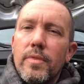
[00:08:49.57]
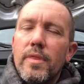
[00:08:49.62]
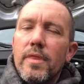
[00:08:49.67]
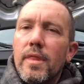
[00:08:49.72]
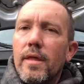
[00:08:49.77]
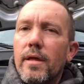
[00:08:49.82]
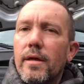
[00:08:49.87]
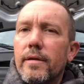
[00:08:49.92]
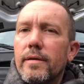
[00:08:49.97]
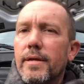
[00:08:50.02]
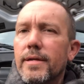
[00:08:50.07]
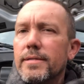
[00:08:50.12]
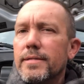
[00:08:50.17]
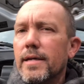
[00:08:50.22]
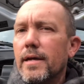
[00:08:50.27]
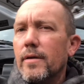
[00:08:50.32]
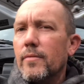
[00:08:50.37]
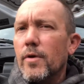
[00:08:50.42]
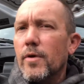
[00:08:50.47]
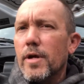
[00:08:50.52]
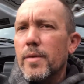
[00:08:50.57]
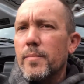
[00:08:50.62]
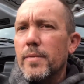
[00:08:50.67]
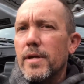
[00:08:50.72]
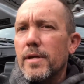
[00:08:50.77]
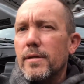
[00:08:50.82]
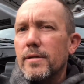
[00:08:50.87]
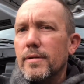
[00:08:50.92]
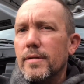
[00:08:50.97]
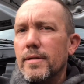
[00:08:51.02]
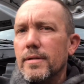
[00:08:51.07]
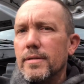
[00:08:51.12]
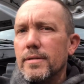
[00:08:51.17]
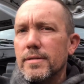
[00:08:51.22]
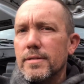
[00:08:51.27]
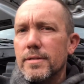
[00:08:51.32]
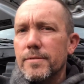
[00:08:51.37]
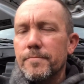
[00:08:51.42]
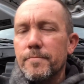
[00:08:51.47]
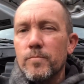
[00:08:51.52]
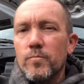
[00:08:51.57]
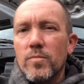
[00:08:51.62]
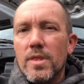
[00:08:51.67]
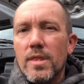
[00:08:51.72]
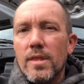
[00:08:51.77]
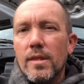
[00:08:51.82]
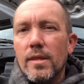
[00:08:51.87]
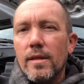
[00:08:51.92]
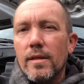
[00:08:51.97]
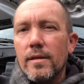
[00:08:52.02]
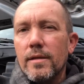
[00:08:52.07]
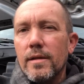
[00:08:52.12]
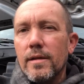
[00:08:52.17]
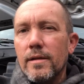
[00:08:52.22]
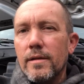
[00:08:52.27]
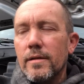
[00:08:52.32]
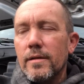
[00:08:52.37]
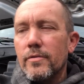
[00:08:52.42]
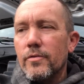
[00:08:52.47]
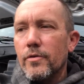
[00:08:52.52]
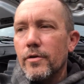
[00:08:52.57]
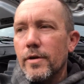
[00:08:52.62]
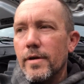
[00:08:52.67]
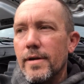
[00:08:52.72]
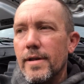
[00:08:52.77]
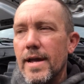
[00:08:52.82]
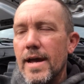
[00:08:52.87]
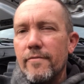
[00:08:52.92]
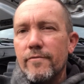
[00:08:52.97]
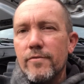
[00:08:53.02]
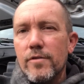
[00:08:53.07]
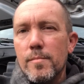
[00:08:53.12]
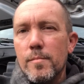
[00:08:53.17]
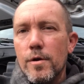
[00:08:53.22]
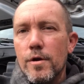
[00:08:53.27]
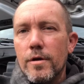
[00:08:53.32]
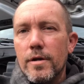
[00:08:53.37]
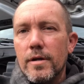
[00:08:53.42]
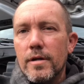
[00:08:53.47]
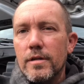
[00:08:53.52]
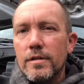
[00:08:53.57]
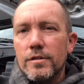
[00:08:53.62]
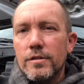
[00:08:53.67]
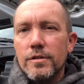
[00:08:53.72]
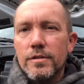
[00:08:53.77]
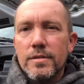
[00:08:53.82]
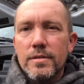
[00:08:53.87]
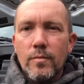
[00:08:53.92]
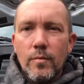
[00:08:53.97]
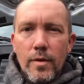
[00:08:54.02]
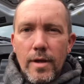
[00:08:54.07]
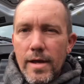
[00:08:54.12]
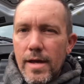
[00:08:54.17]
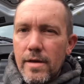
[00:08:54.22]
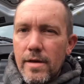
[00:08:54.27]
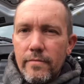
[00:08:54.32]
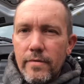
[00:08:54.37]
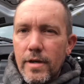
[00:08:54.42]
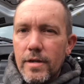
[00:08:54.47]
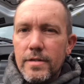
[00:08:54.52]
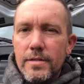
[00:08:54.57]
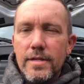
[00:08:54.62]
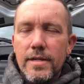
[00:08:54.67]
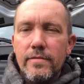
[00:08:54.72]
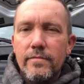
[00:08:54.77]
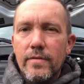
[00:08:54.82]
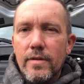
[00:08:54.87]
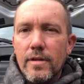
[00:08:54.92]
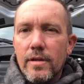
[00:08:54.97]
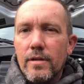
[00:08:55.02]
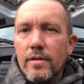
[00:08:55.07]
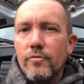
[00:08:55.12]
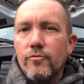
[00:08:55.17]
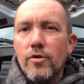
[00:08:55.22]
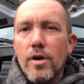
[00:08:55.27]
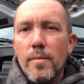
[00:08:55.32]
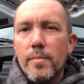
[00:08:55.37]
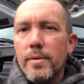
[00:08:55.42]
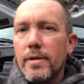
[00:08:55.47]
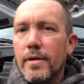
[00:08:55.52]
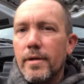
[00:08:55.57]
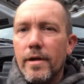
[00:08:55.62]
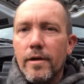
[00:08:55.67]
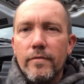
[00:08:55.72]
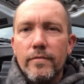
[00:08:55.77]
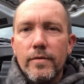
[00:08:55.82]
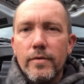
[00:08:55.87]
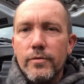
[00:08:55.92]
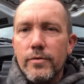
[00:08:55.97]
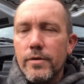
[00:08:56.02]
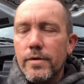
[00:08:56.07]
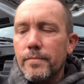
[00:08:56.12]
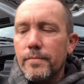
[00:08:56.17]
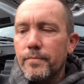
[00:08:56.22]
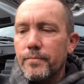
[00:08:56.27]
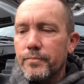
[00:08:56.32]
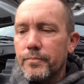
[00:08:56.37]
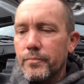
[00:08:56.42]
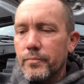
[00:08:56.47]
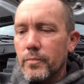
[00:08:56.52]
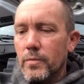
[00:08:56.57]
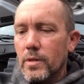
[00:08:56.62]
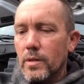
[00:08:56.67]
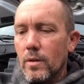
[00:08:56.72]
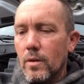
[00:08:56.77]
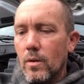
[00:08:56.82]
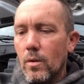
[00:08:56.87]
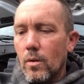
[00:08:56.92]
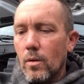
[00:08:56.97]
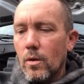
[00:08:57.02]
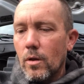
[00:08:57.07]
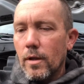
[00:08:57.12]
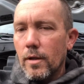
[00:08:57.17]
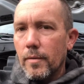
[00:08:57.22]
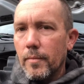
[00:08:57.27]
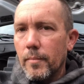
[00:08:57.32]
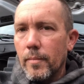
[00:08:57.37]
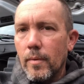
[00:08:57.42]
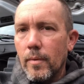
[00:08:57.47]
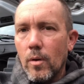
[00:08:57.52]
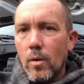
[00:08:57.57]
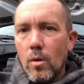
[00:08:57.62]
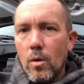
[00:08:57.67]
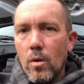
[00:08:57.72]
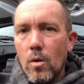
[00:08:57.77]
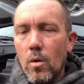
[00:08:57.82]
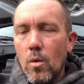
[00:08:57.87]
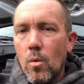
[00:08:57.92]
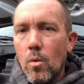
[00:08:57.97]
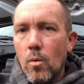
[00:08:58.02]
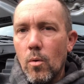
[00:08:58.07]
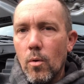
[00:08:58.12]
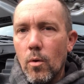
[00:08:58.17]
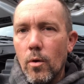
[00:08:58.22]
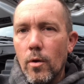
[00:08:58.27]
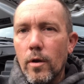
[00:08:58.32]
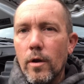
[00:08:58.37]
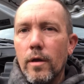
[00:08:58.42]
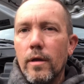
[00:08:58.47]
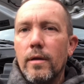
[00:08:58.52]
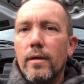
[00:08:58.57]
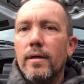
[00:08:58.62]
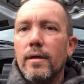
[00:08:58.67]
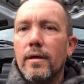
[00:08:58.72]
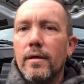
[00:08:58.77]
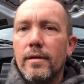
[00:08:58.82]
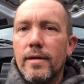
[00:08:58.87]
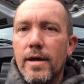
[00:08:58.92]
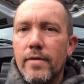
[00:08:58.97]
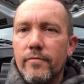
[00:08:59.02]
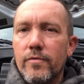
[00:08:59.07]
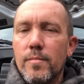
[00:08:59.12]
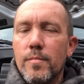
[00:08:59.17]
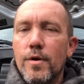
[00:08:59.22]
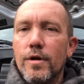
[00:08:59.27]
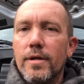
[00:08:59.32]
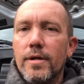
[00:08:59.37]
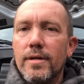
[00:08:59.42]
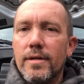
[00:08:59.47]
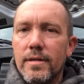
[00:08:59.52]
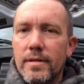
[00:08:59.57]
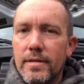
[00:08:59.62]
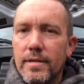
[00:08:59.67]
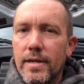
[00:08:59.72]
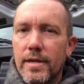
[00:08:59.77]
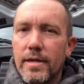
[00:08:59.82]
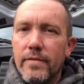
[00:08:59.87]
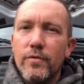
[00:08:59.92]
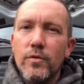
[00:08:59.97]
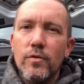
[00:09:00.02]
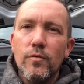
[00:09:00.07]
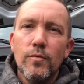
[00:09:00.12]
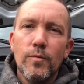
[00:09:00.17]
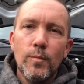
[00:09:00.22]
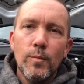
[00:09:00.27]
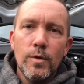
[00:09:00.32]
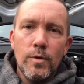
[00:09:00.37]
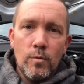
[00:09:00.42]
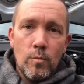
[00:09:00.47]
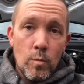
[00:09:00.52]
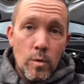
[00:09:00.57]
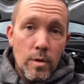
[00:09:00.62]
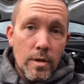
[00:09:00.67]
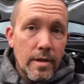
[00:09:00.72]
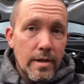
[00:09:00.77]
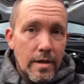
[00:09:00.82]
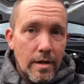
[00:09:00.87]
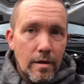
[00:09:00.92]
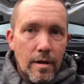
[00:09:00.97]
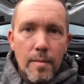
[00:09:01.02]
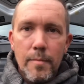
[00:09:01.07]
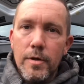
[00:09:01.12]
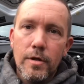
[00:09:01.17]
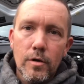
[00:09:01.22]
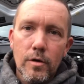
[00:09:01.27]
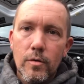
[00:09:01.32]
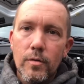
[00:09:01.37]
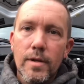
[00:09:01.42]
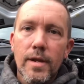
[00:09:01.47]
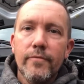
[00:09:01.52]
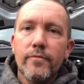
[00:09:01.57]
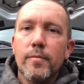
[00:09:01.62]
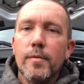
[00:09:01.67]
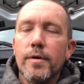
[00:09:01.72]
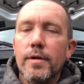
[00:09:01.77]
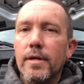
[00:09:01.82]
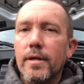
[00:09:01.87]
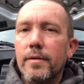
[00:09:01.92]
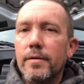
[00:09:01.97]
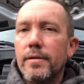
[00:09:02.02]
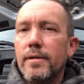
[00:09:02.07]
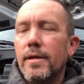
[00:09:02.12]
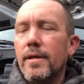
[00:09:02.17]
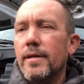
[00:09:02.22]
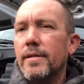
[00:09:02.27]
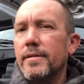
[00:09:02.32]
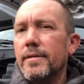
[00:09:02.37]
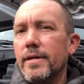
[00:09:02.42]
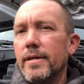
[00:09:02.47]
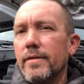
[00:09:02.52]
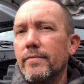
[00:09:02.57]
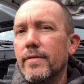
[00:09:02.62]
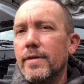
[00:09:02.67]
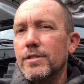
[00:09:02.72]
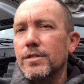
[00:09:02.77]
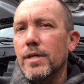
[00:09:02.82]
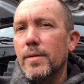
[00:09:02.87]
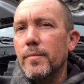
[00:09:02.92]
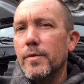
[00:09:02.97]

The next thing I'd recommend is either an aftermarket, just what I have. I just have the drop-in air filter um, or an aftermarket intake. If you want to hear, I'm going to go to an aftermarket intake eventually.